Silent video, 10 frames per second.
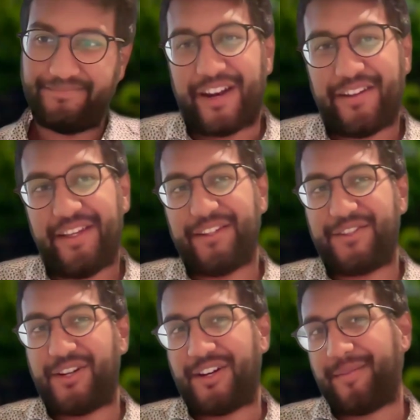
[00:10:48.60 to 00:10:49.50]
And
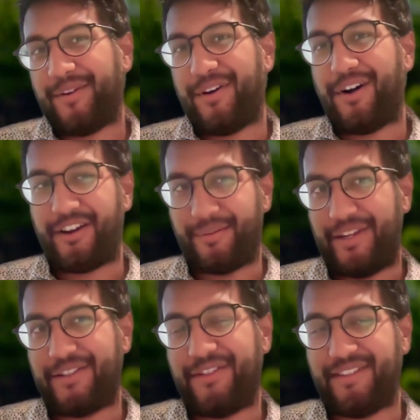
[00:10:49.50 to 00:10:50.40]
finally, let's talk about
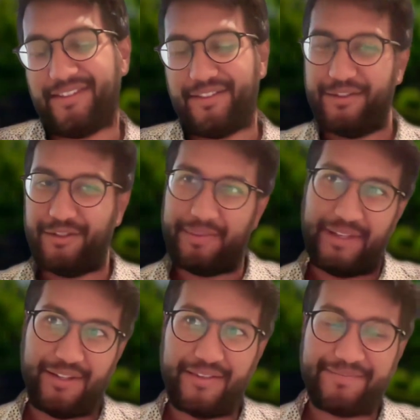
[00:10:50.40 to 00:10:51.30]
automations as a
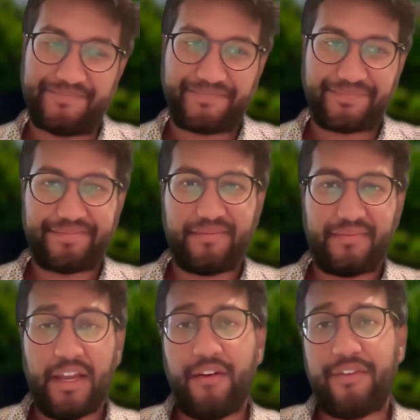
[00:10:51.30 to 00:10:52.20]
third pillar
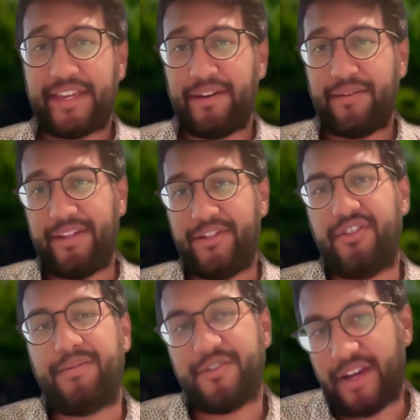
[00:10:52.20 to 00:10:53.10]
of a key
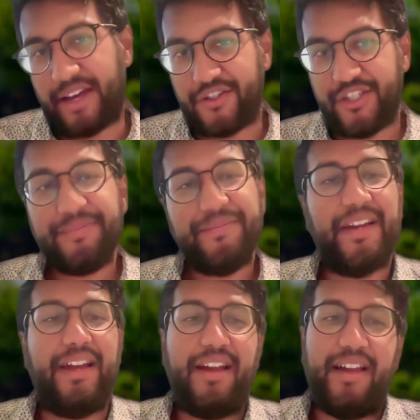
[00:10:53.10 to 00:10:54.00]
relationship strategy.